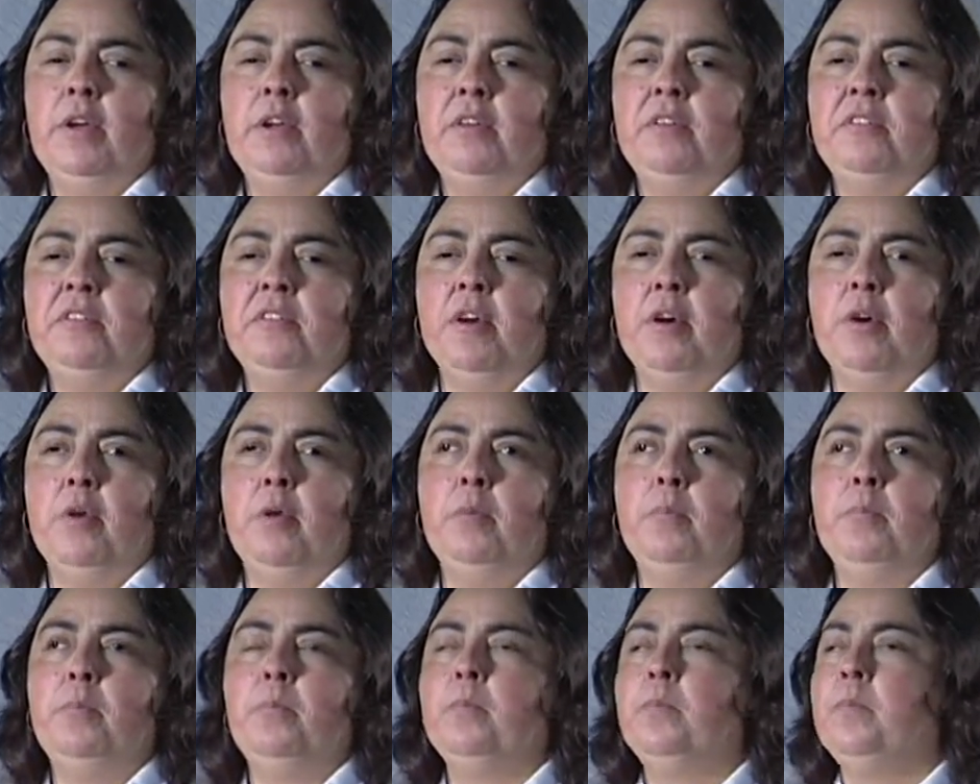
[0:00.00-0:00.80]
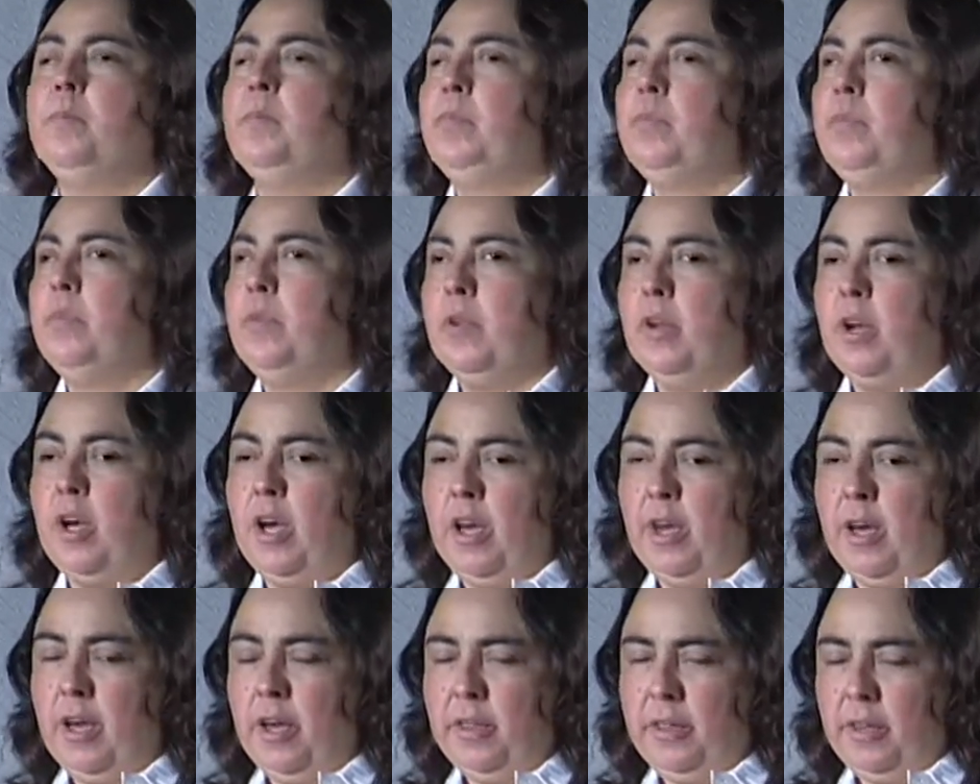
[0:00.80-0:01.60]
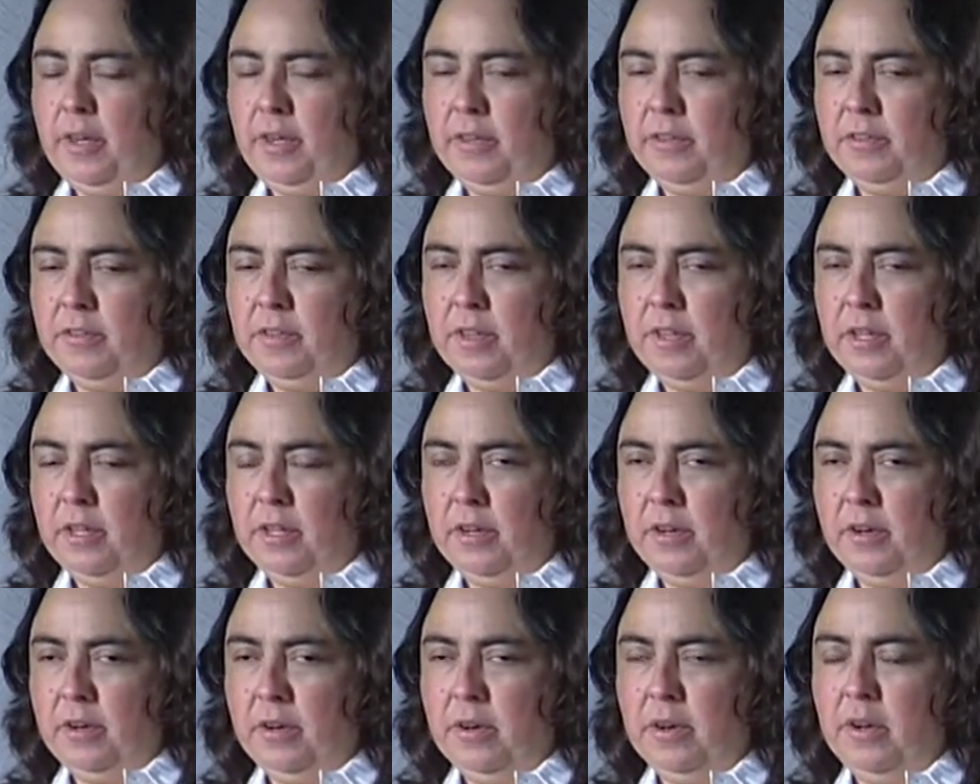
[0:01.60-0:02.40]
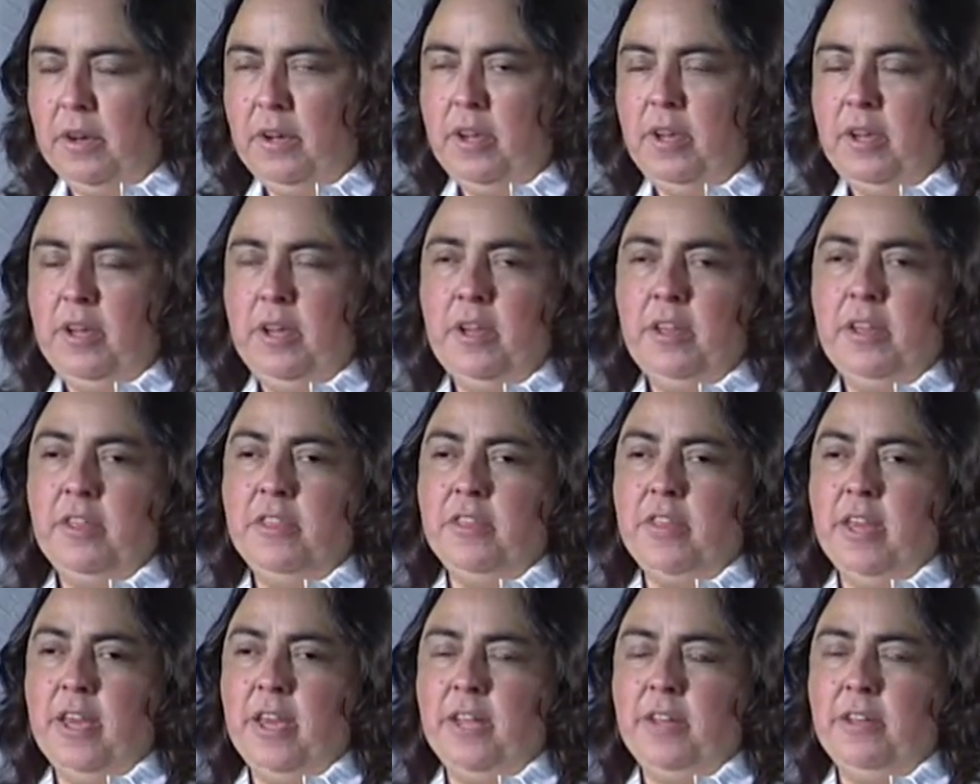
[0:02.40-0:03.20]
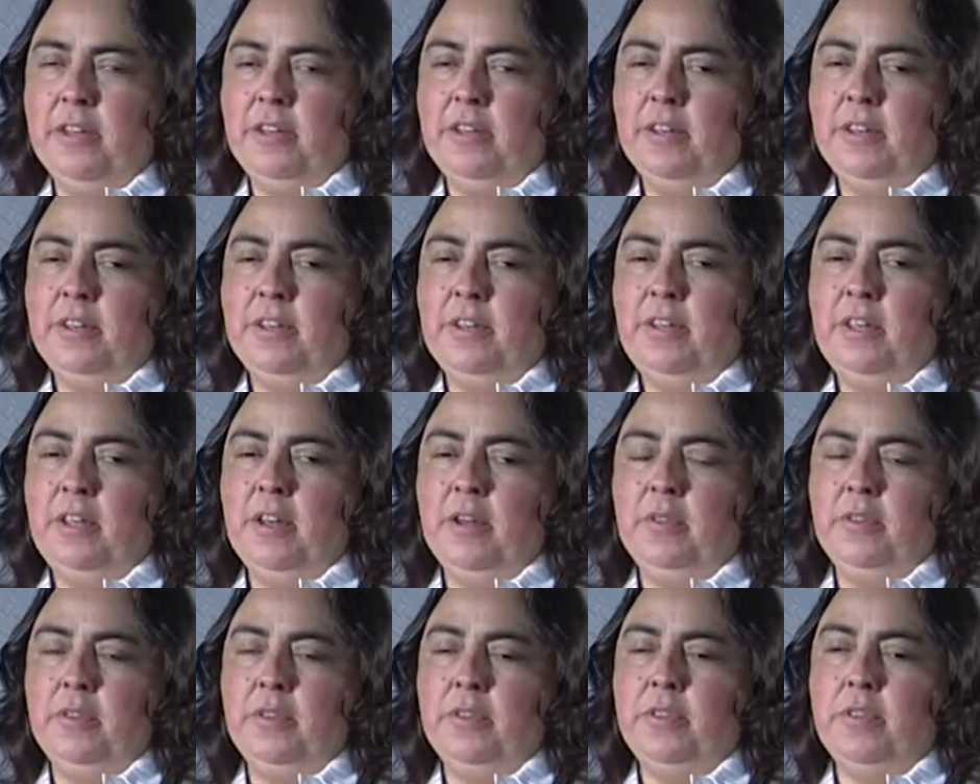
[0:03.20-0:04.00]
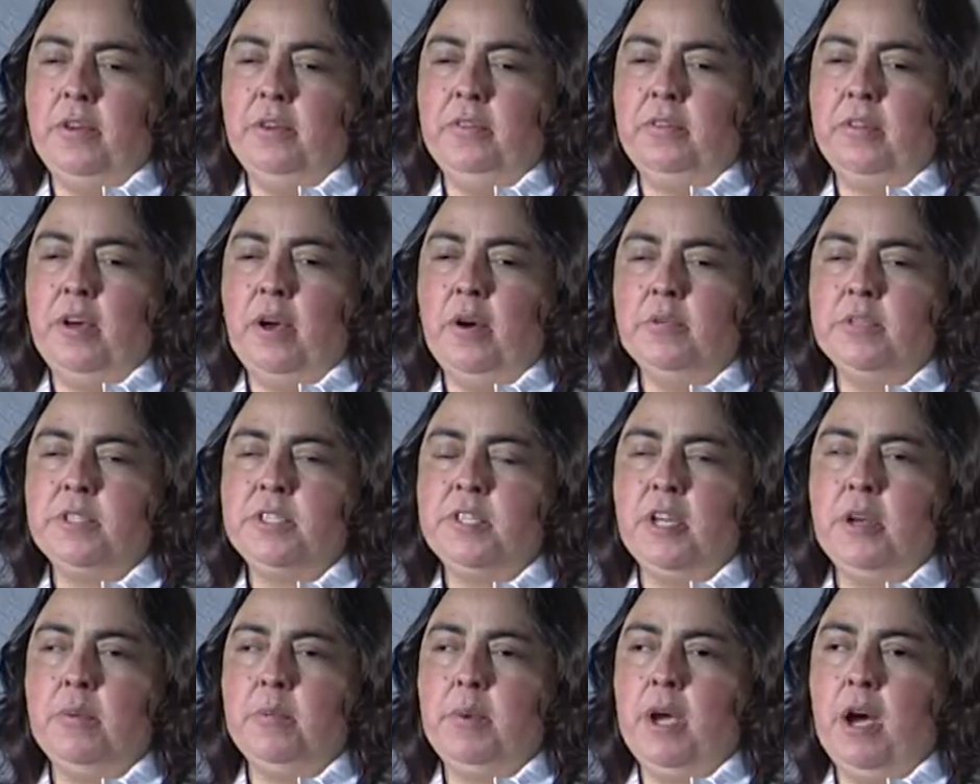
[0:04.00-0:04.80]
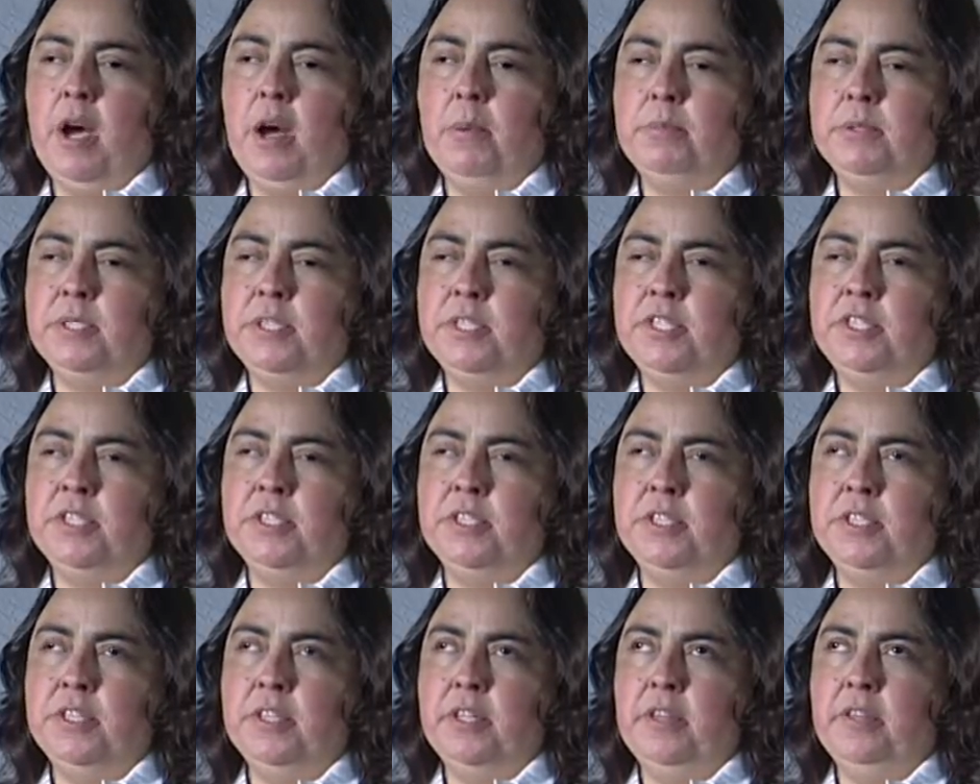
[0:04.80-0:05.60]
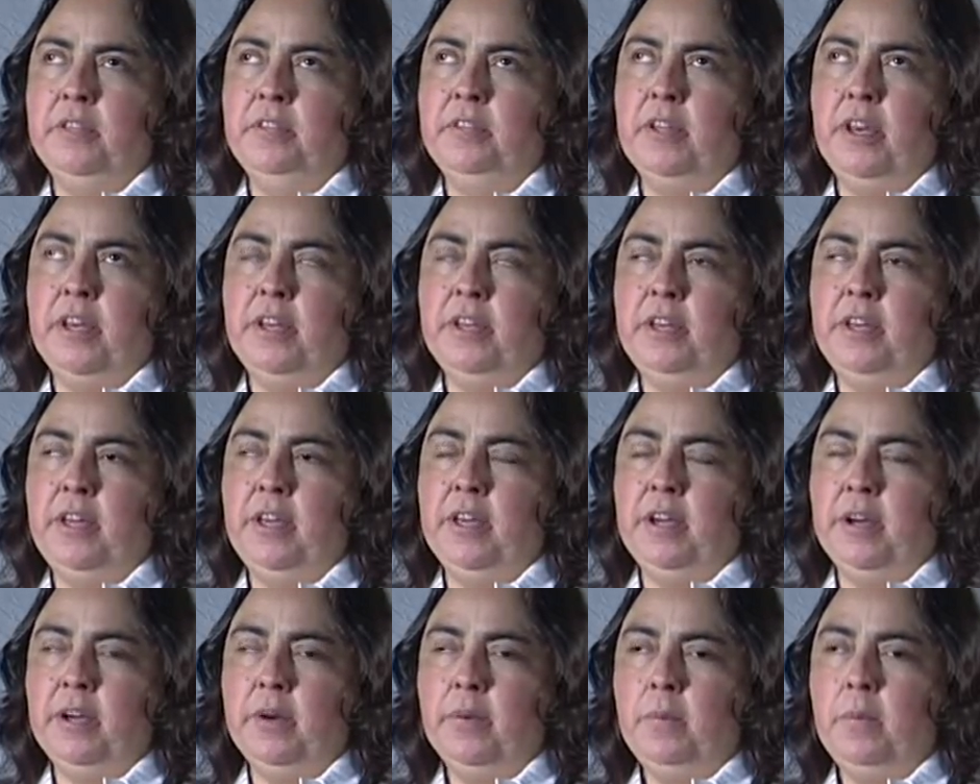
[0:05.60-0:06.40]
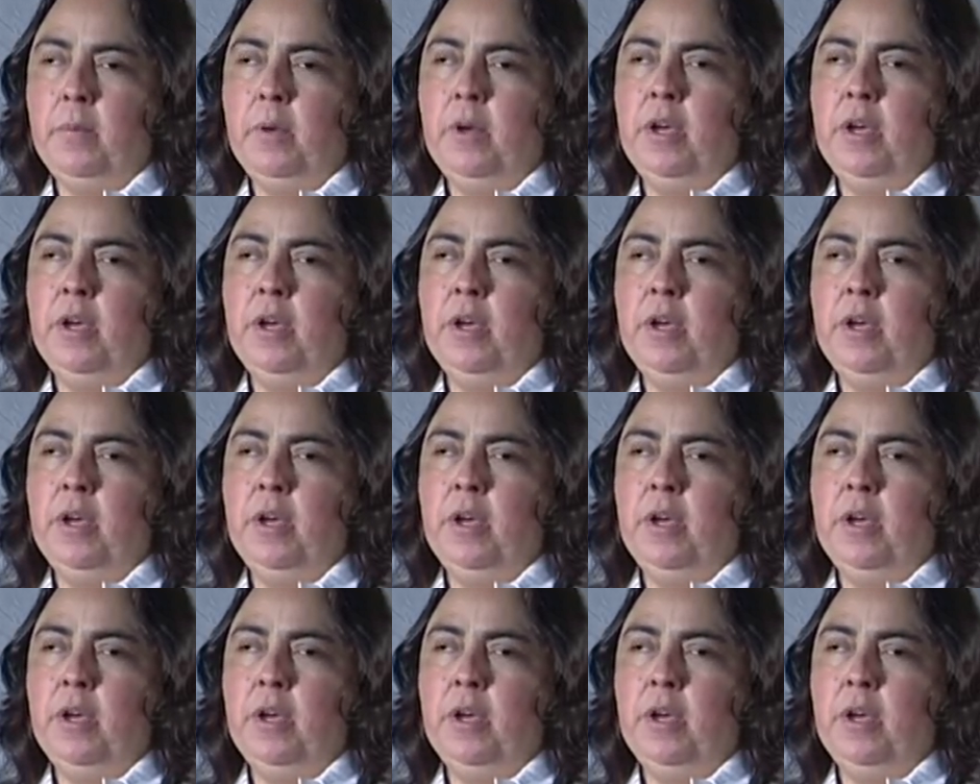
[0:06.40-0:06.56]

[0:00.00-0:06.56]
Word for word: So I, I think it's clear that, you know, that there's always going to be opposition to this idea